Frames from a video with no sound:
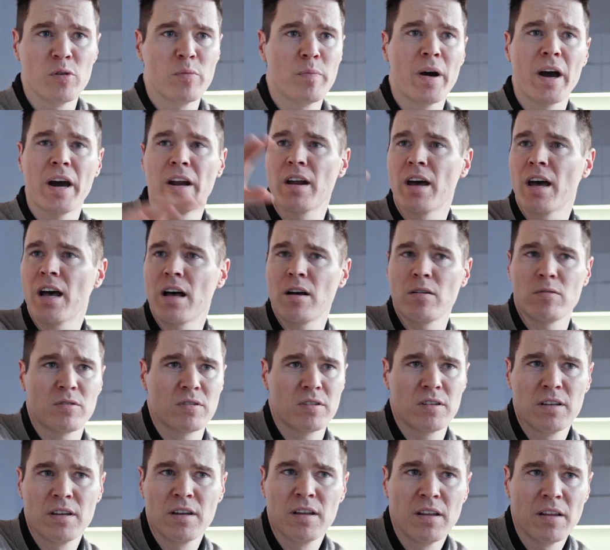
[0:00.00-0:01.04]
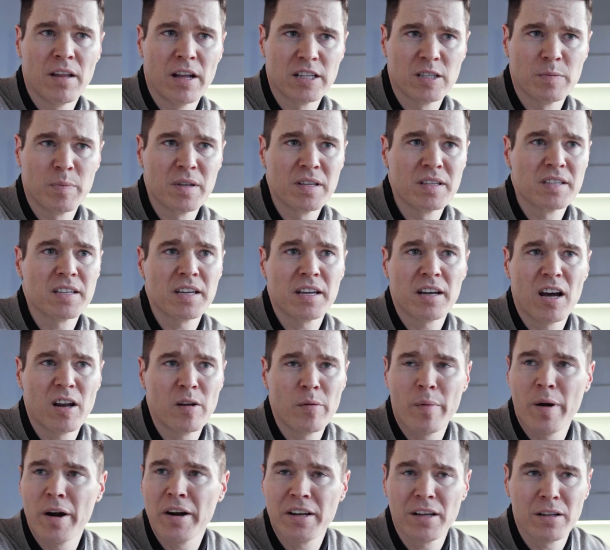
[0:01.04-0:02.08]
you're buying a house that's been sitting
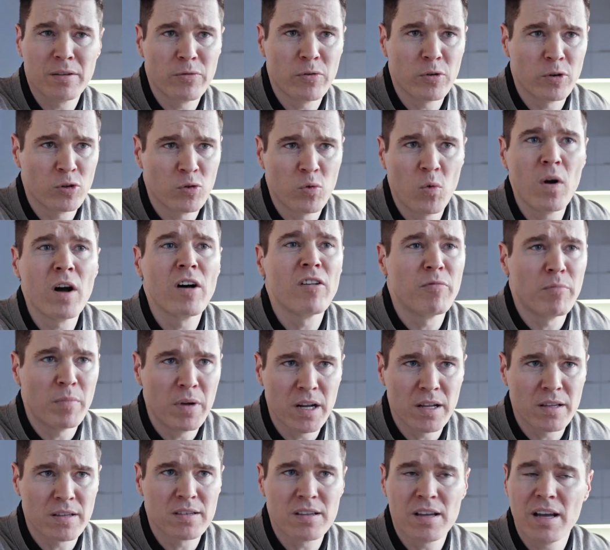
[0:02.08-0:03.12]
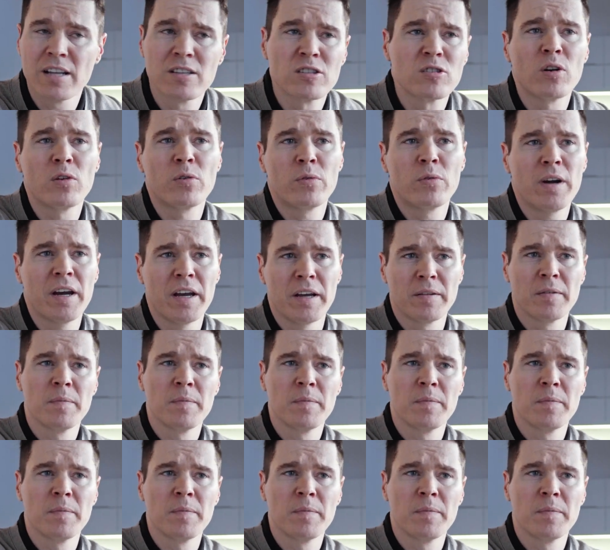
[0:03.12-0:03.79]
on the market for 12 months, that's all right.